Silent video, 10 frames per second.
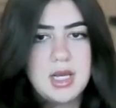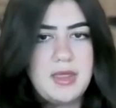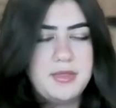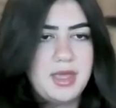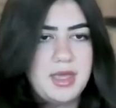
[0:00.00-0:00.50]

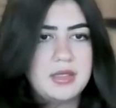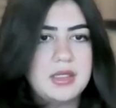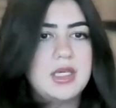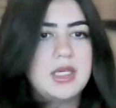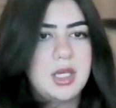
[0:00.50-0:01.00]
And
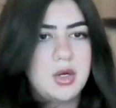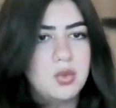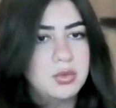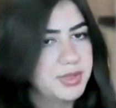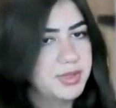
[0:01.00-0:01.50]
then,
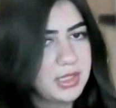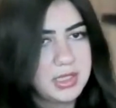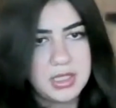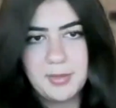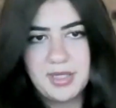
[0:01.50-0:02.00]
we'll
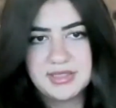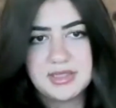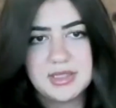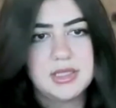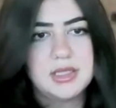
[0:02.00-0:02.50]

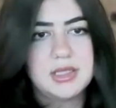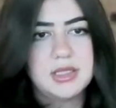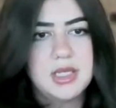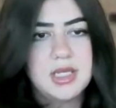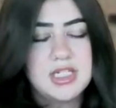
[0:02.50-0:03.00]
commence the
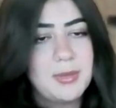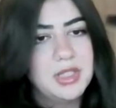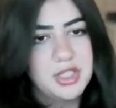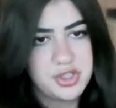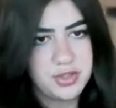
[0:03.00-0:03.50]

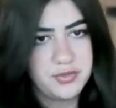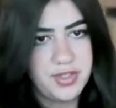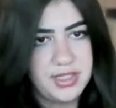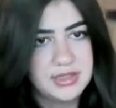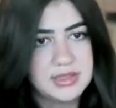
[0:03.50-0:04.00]
demolition
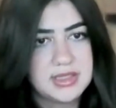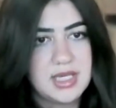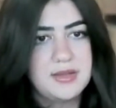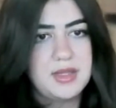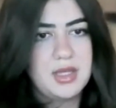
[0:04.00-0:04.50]
phase,
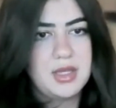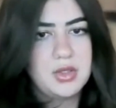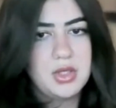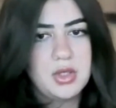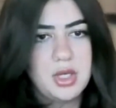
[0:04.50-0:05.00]
and then,
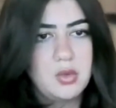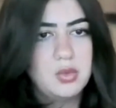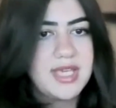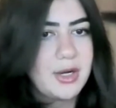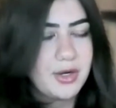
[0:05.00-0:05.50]

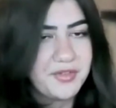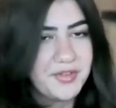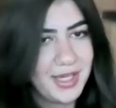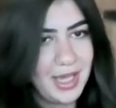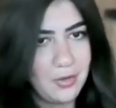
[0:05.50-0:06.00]
we'll tear
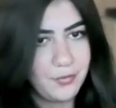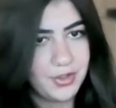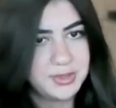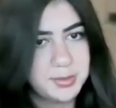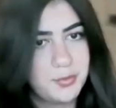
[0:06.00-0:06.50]
everything out
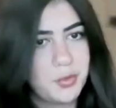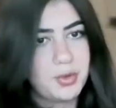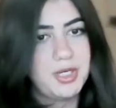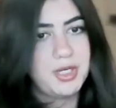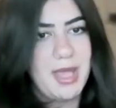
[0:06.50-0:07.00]
first before we
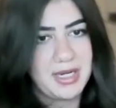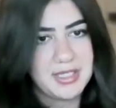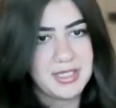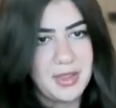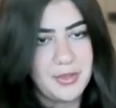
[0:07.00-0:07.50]
put it back
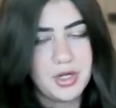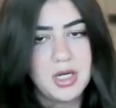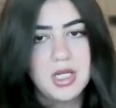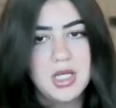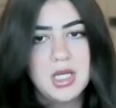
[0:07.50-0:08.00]

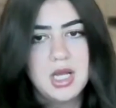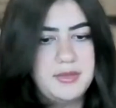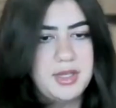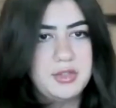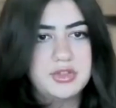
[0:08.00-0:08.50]
together.
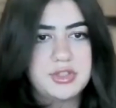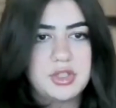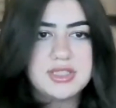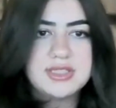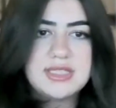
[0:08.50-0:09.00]
And then you'll
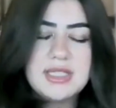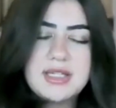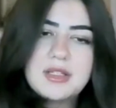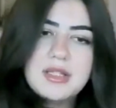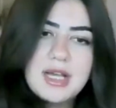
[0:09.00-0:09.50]
start to see
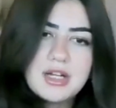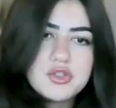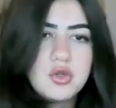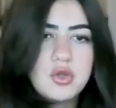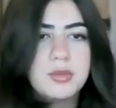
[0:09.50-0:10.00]
like the
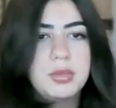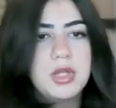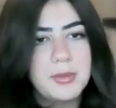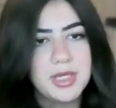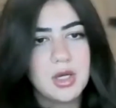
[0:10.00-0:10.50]
electrical, the
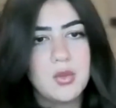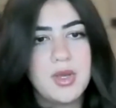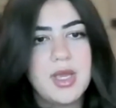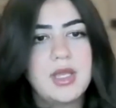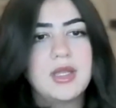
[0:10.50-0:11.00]
plumbing
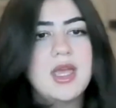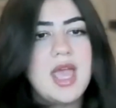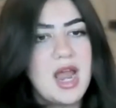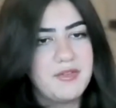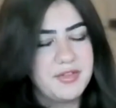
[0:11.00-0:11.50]
go in,
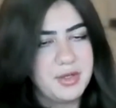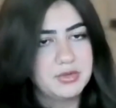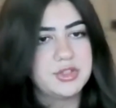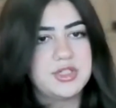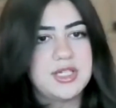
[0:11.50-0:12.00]
everything
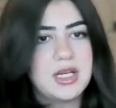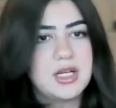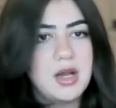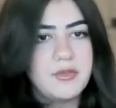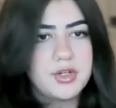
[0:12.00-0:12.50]
will start to get
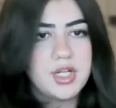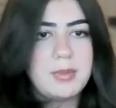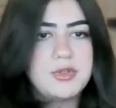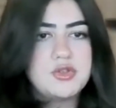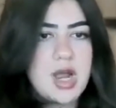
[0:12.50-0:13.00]
covered
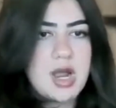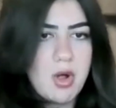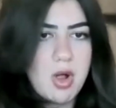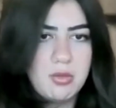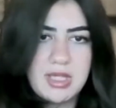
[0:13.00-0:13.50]
up, the
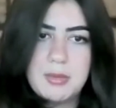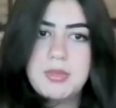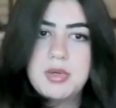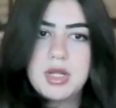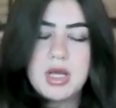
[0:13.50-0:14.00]
drywall will get
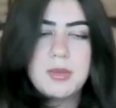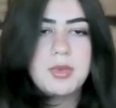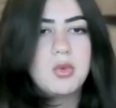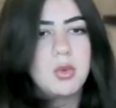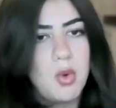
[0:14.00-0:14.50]
put up,
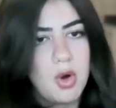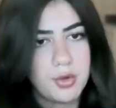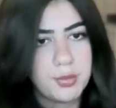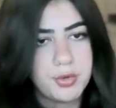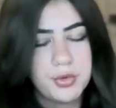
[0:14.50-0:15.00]
will
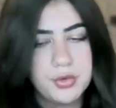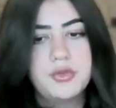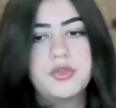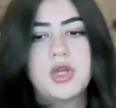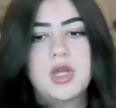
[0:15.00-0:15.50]

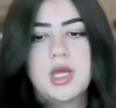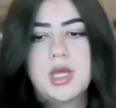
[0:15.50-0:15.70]
waterproof,